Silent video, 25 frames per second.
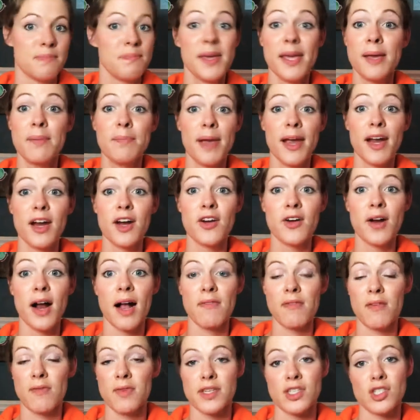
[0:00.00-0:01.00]
big
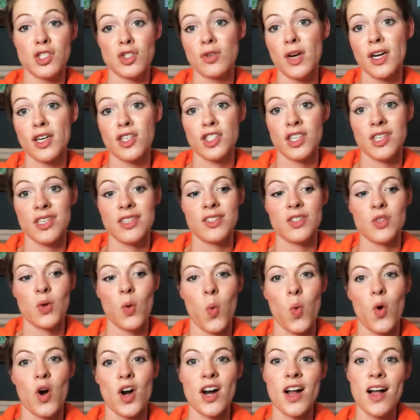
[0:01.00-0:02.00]
paragraph of instructions
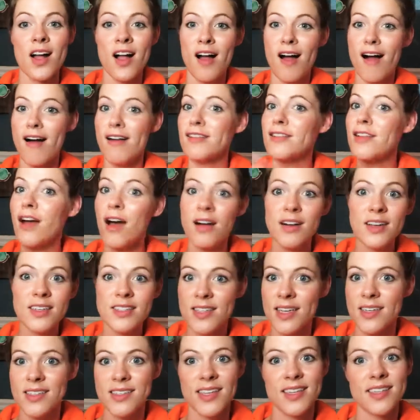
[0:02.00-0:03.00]
or a long
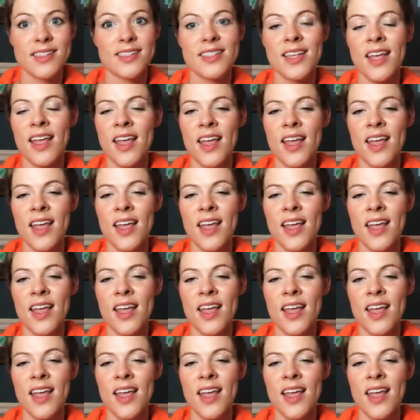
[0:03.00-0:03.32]
sentence.